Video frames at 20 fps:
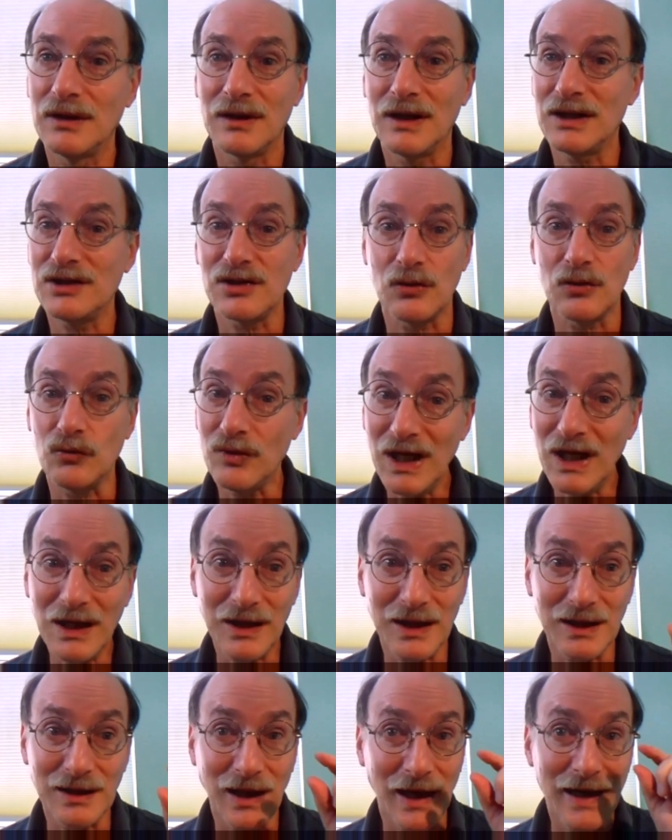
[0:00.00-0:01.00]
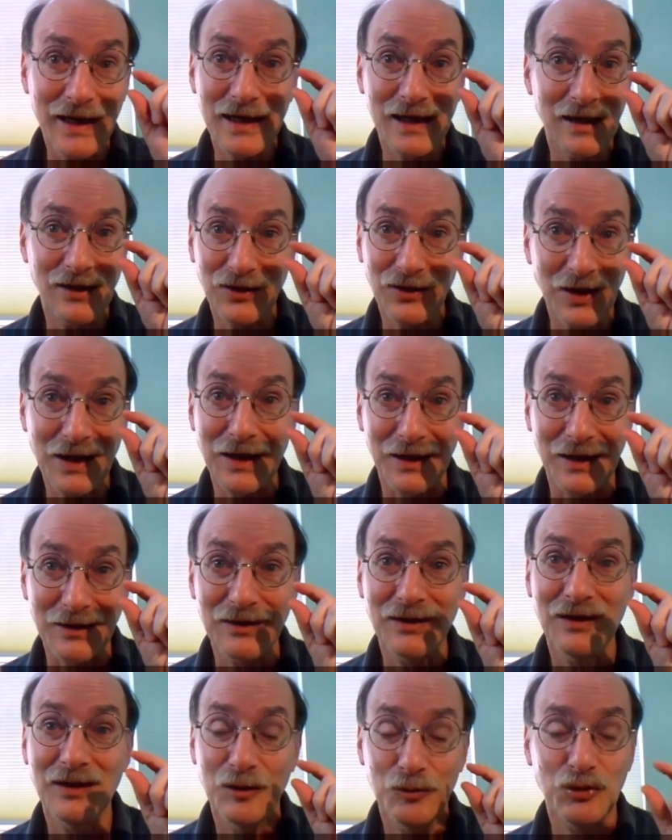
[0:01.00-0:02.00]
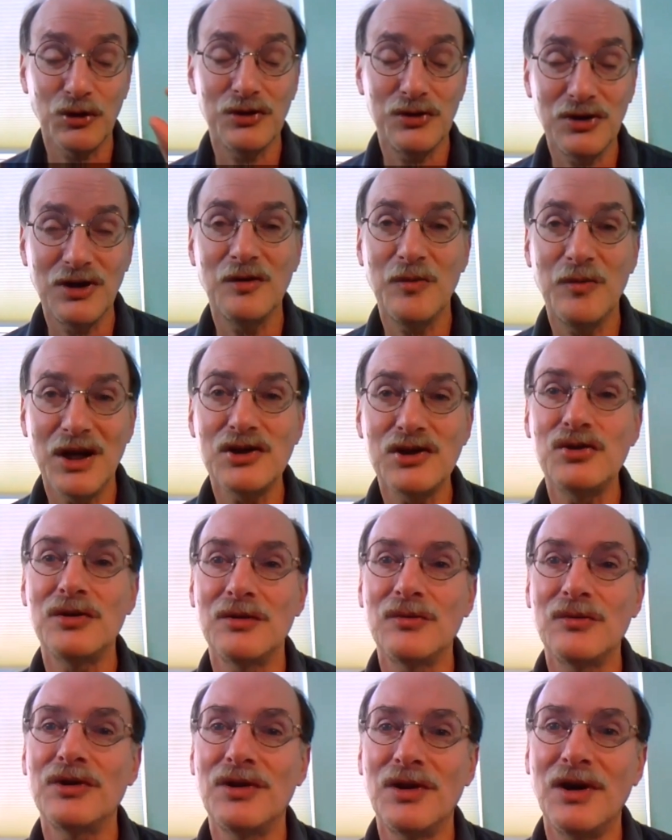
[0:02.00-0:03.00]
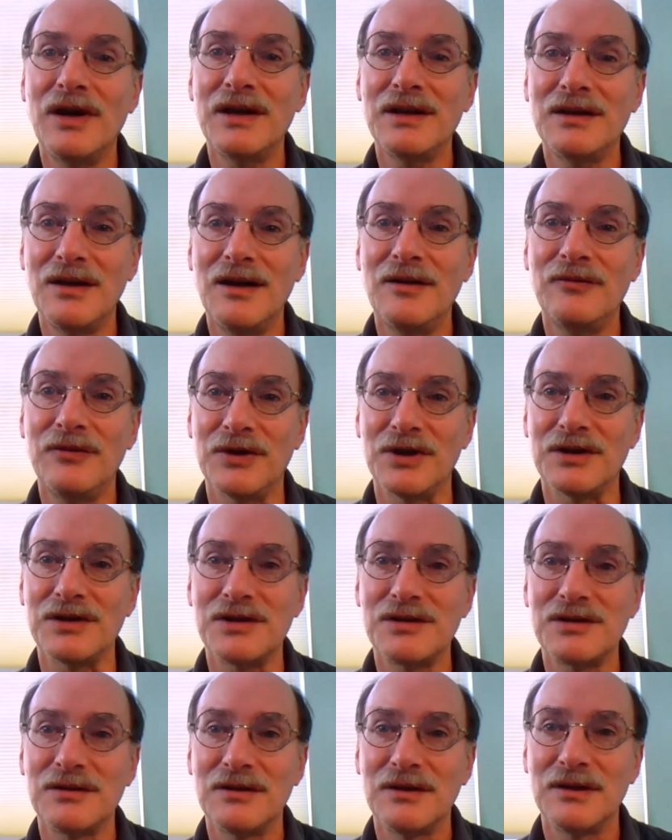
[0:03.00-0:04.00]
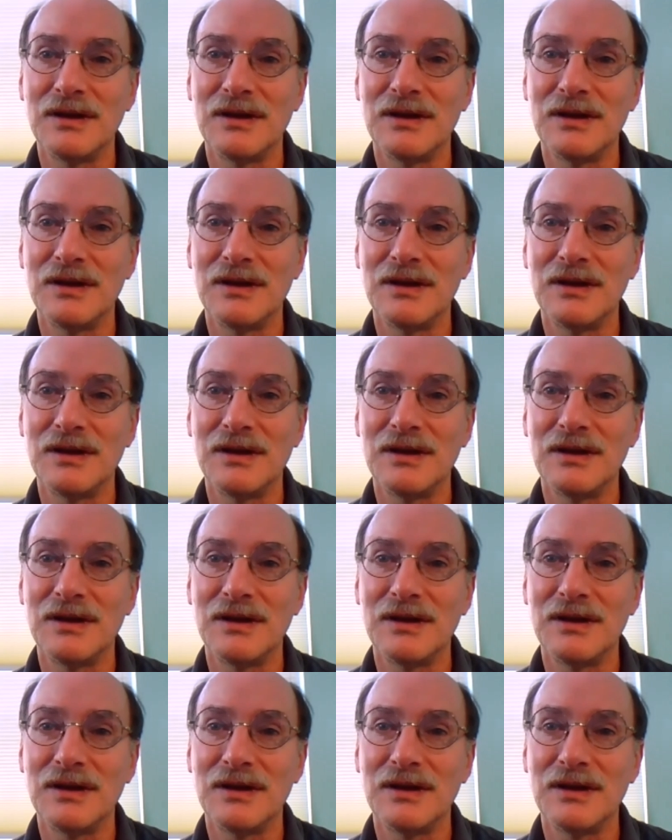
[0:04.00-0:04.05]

It's a really tiny thing, but you can measure it with high confidence.